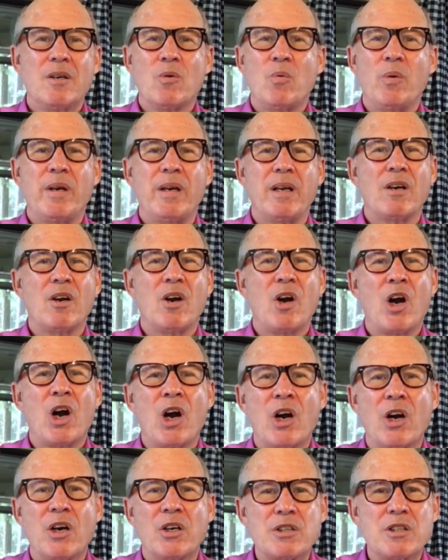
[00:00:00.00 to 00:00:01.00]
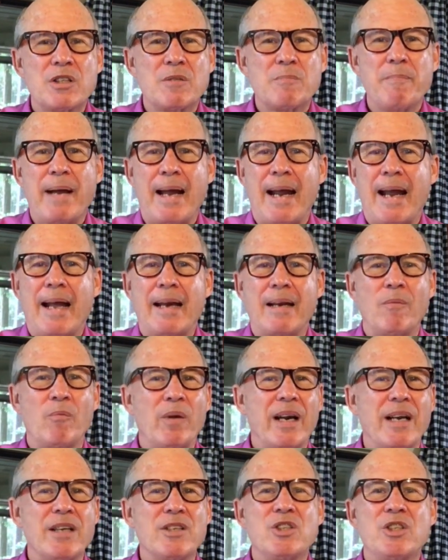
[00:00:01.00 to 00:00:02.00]
when it hurts bad and
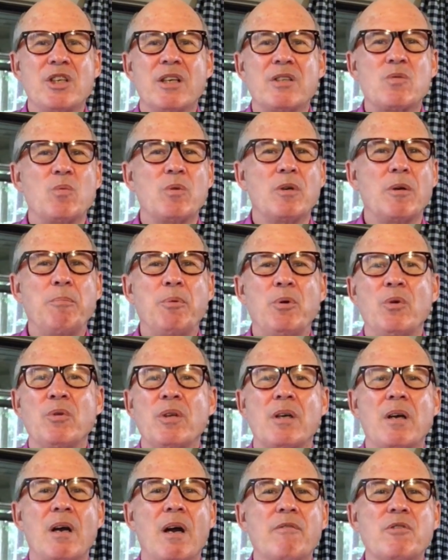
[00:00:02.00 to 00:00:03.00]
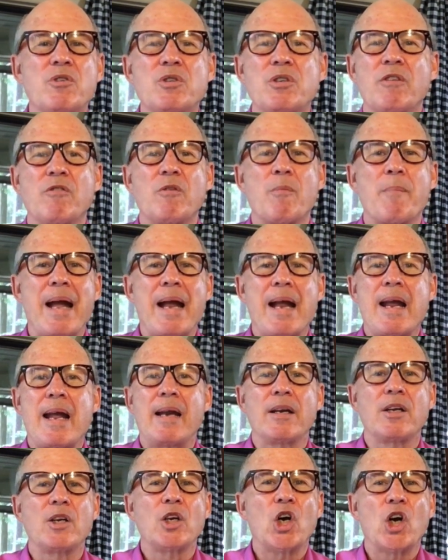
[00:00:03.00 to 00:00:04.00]
when I just want to pull the covers over my
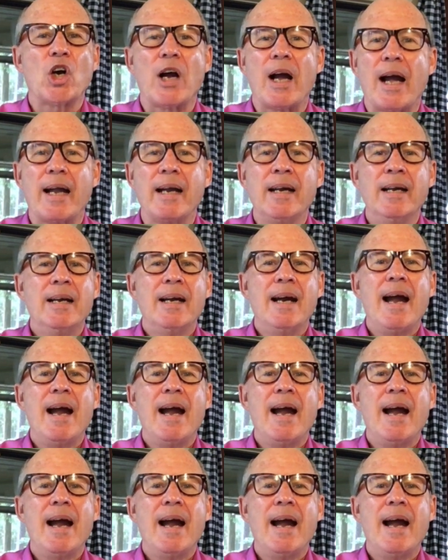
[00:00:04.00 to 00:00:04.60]
head and cry,